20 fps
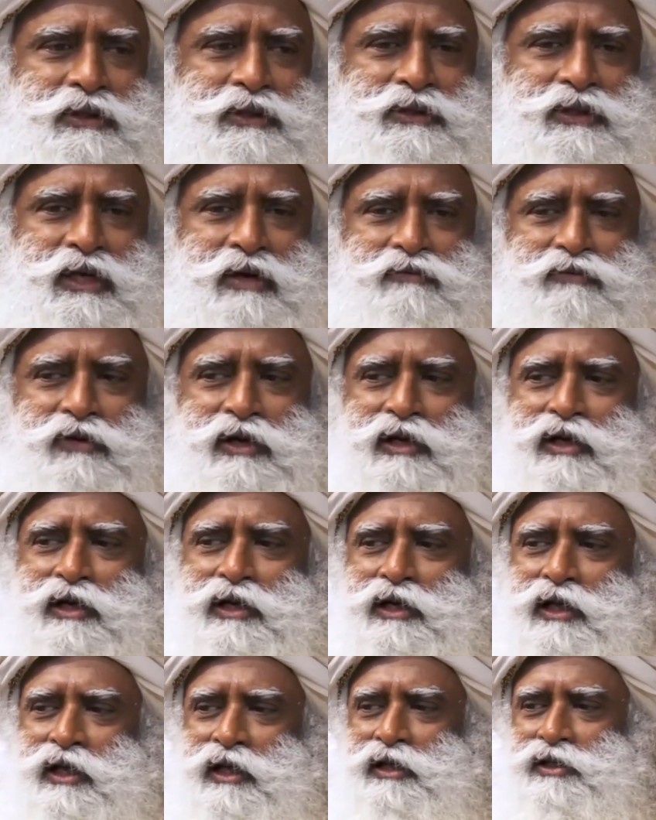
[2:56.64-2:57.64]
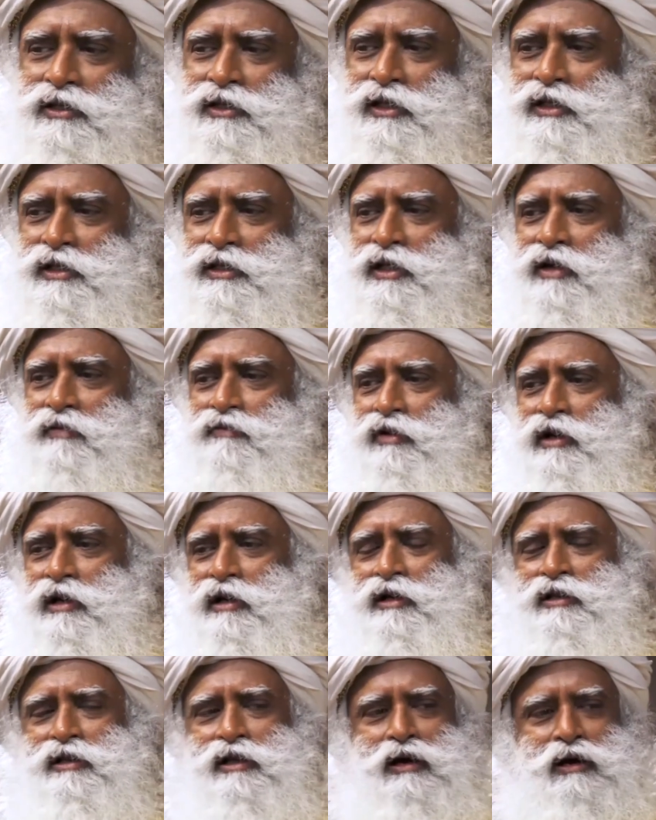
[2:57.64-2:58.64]
Some will learn easy, some will
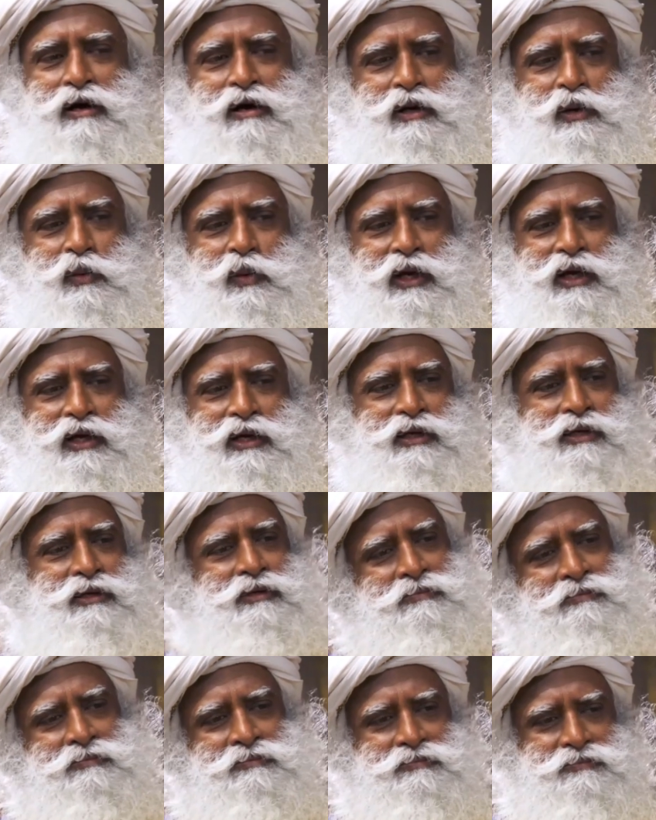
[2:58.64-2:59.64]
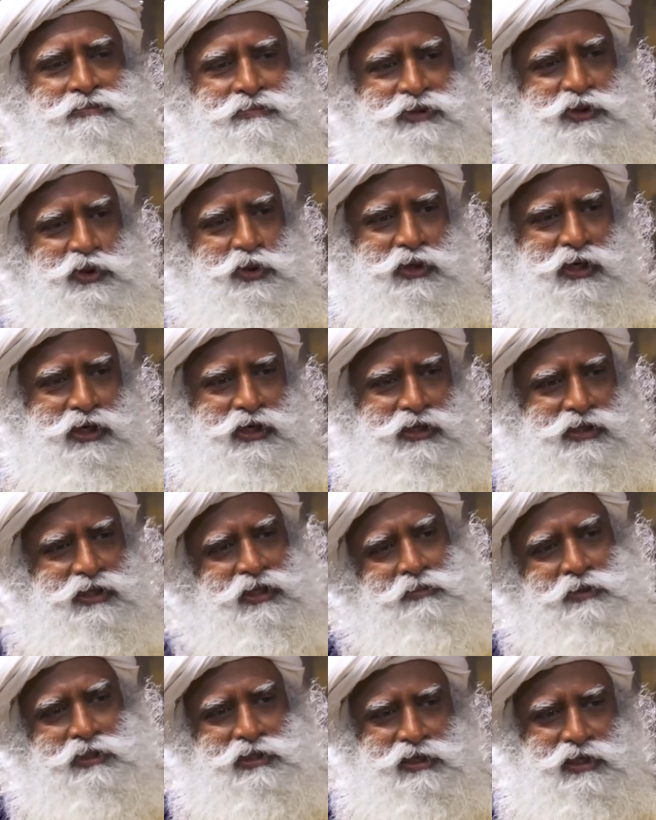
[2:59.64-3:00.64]
learn the hard way. It's okay,
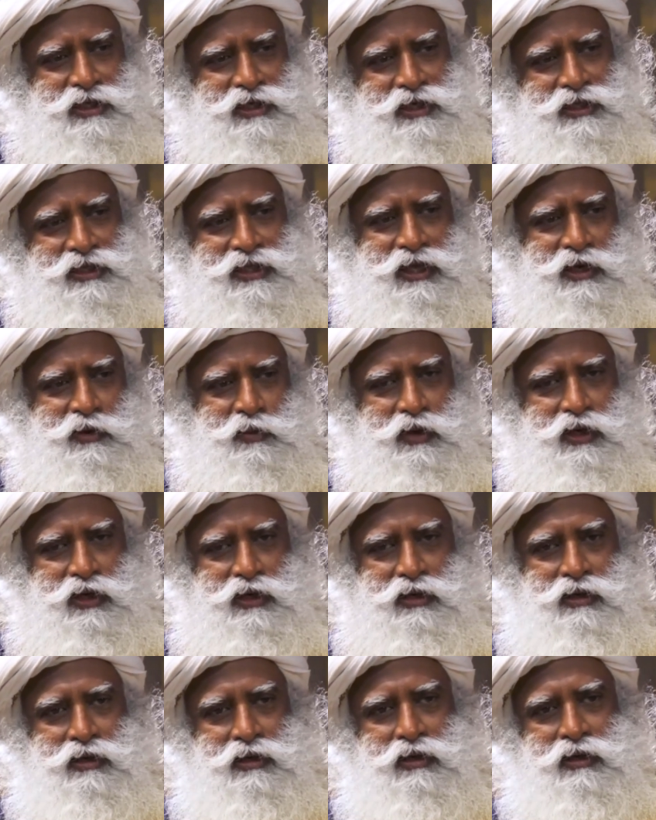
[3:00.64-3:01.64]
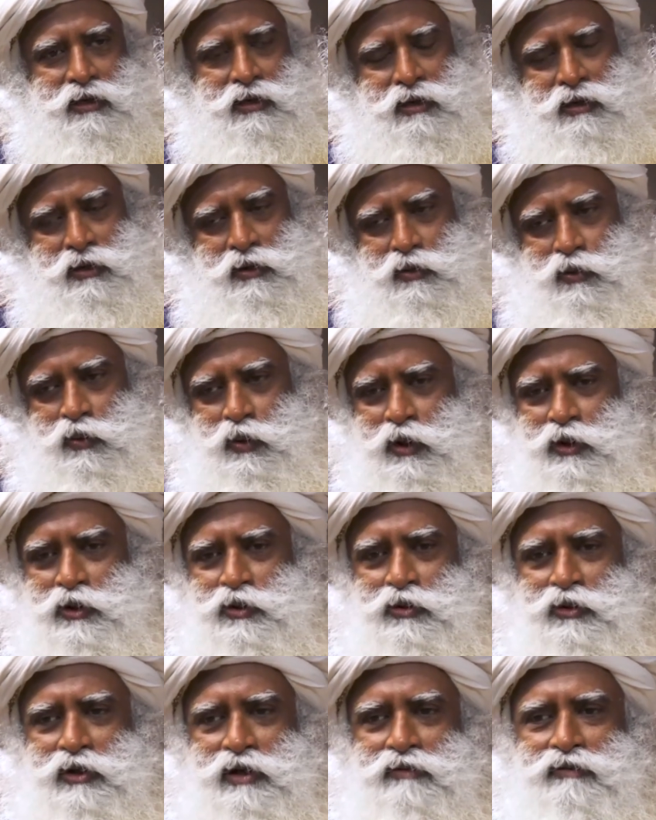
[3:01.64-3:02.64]
they must learn it their way. What
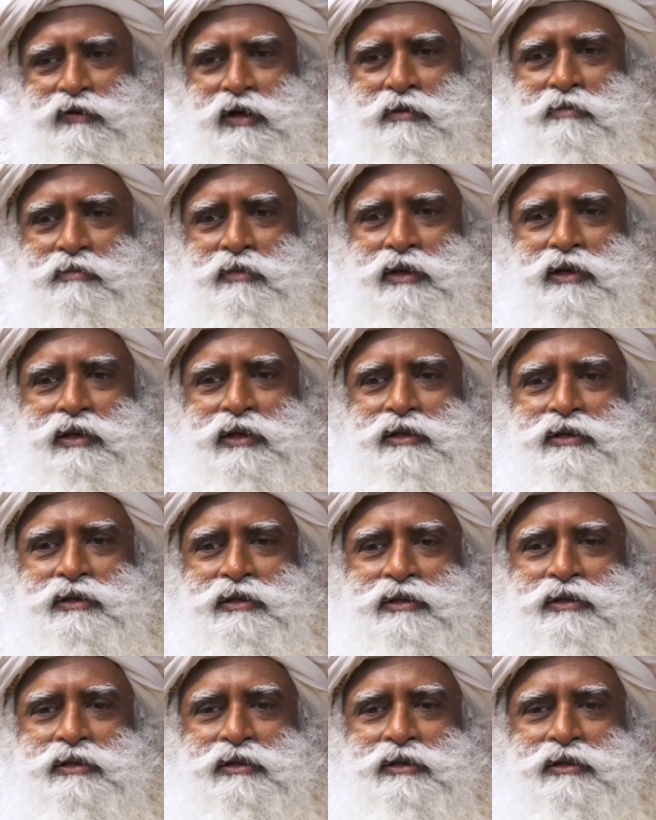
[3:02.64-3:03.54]
you give them is